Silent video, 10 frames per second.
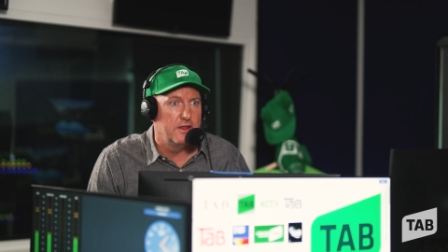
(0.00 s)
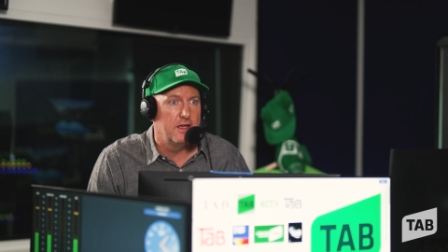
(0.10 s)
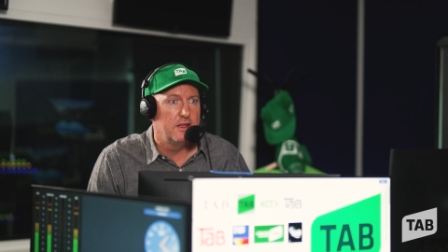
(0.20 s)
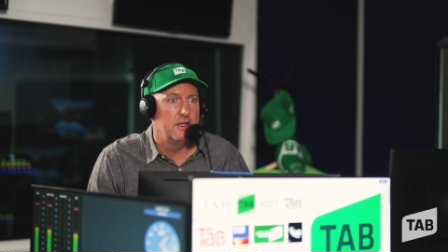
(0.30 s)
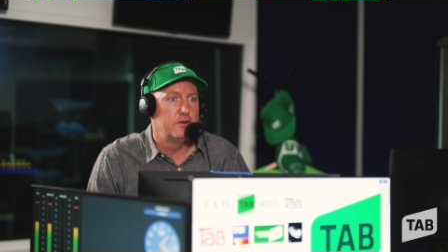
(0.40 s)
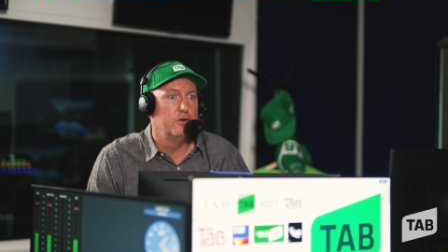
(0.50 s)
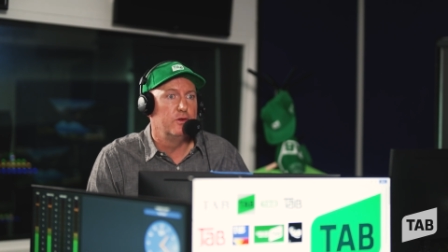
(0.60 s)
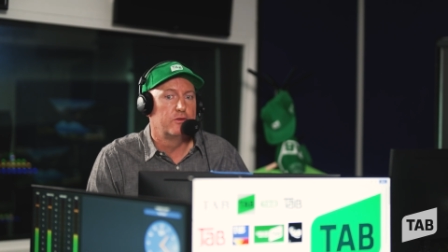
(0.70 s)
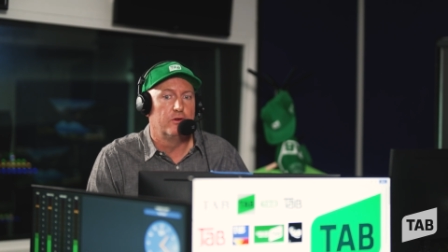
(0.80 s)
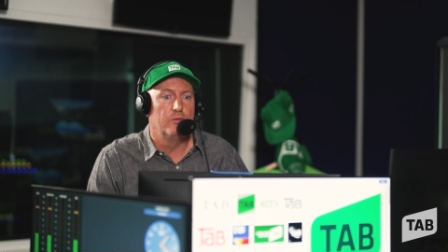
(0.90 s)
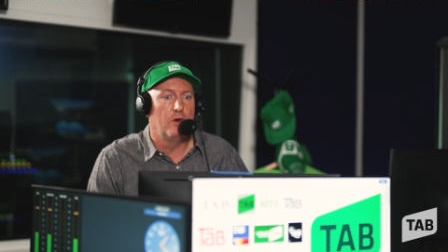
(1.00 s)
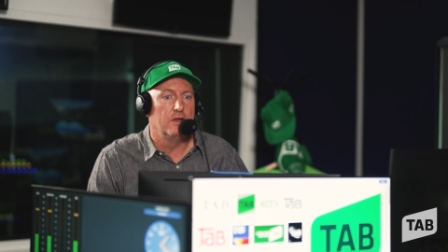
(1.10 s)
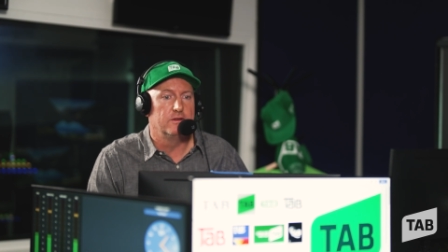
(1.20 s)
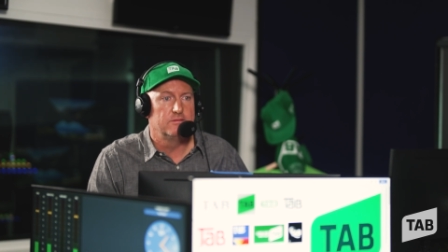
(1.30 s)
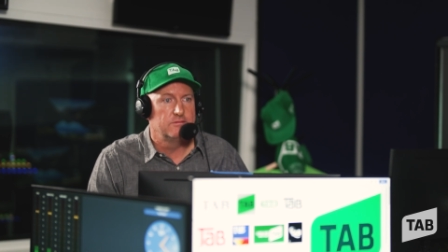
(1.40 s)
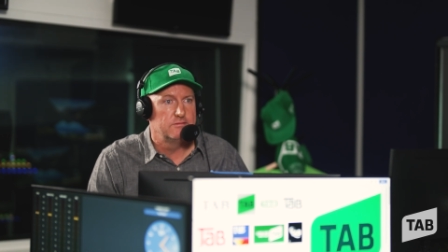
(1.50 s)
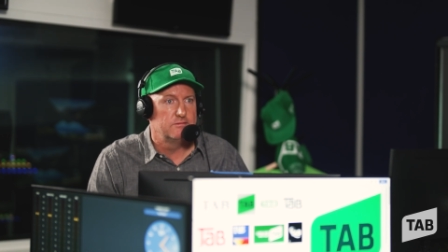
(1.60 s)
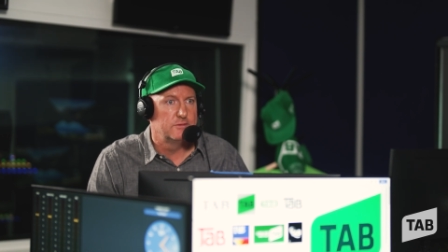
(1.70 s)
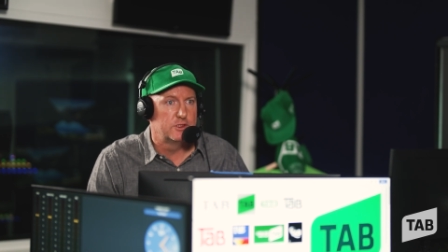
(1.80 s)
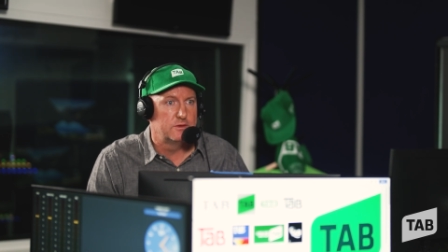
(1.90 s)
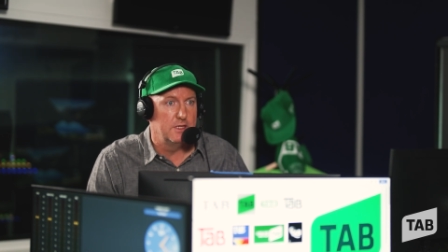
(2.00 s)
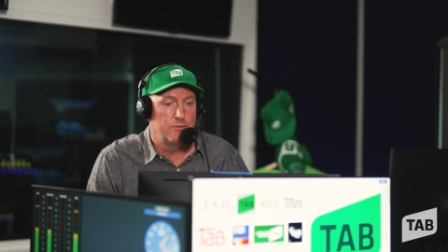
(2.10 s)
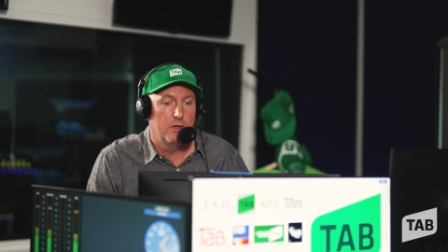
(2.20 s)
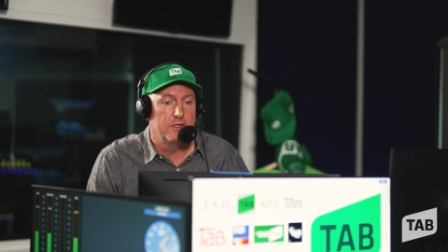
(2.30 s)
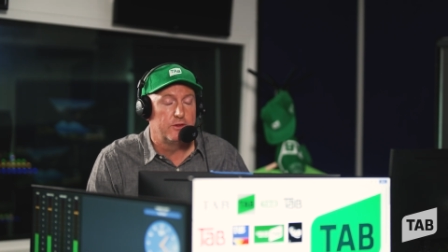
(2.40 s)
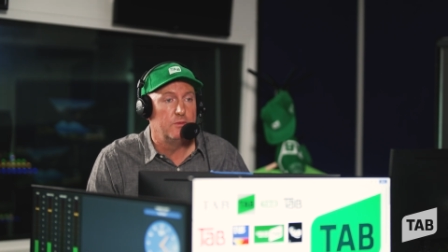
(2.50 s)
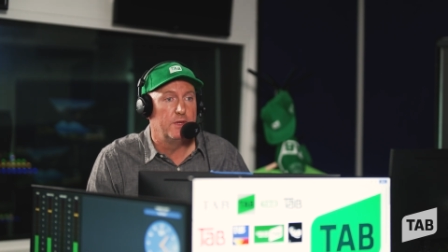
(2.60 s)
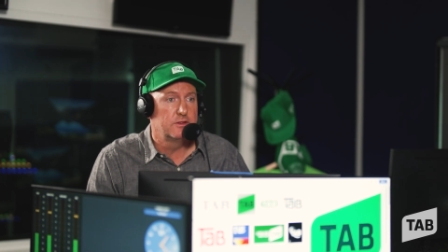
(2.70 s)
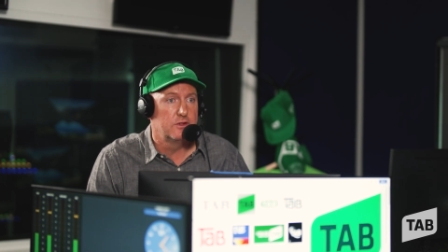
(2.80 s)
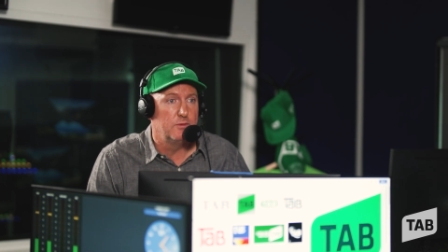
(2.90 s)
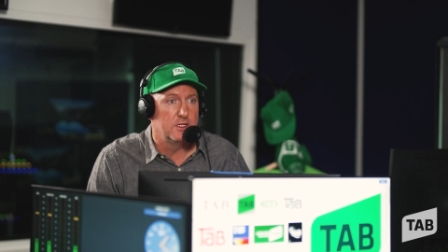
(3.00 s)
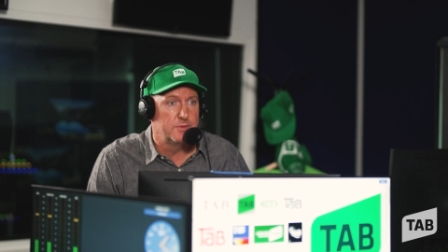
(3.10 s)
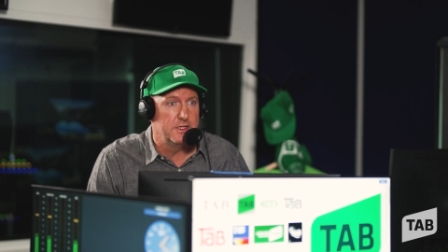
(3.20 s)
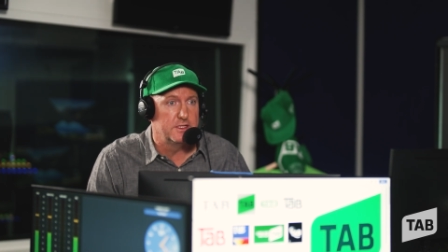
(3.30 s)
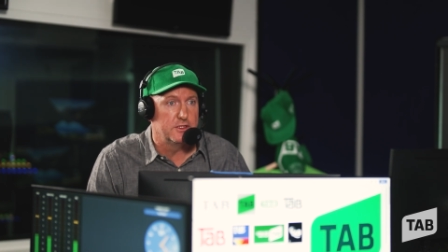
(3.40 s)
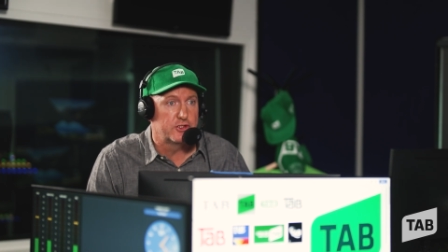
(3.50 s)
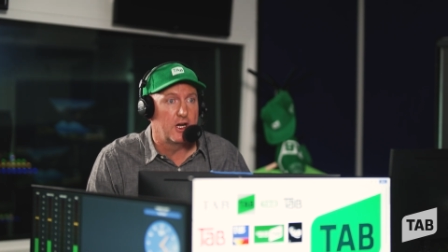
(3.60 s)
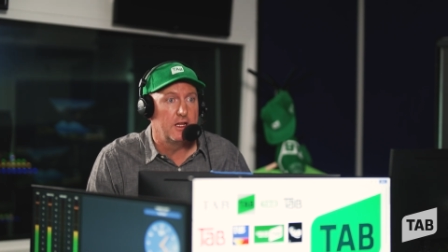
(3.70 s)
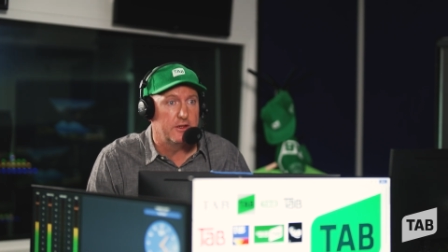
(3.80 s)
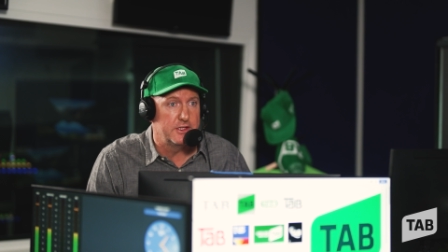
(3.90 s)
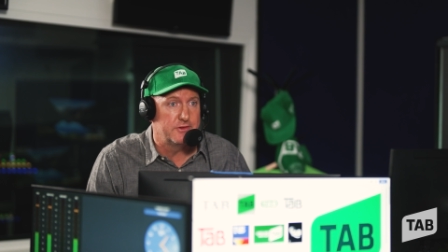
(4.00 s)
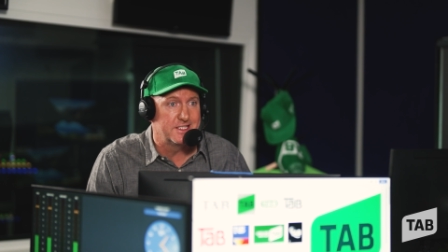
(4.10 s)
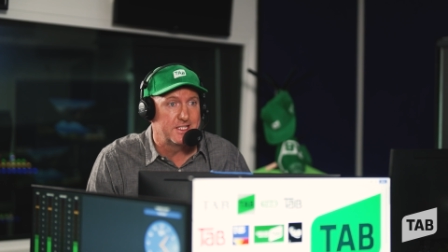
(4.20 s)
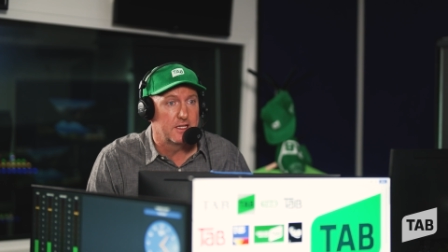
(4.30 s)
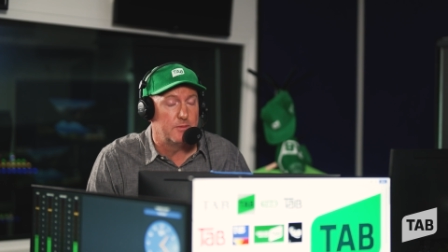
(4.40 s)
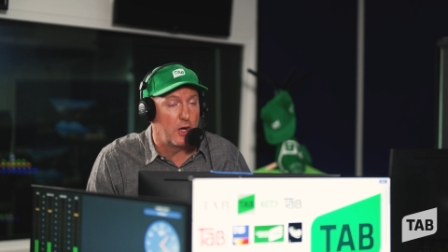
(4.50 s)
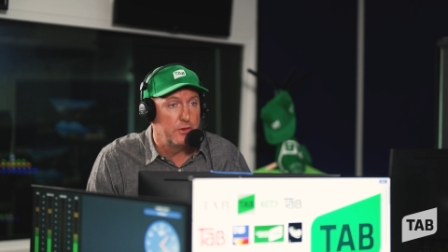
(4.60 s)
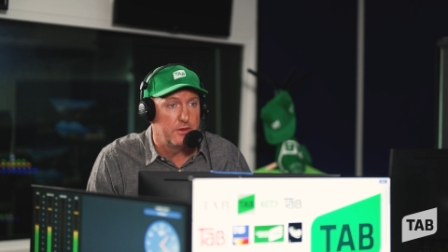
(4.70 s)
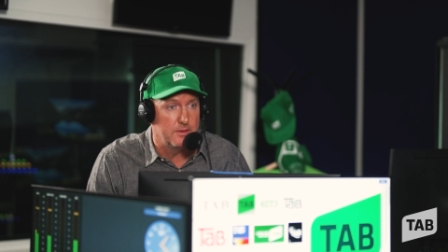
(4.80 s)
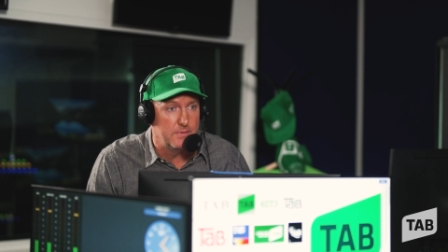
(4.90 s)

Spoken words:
They're 2 Group 1... They're probably the 2 best Group 1 sprinters in Australia, and he's run second to both of them.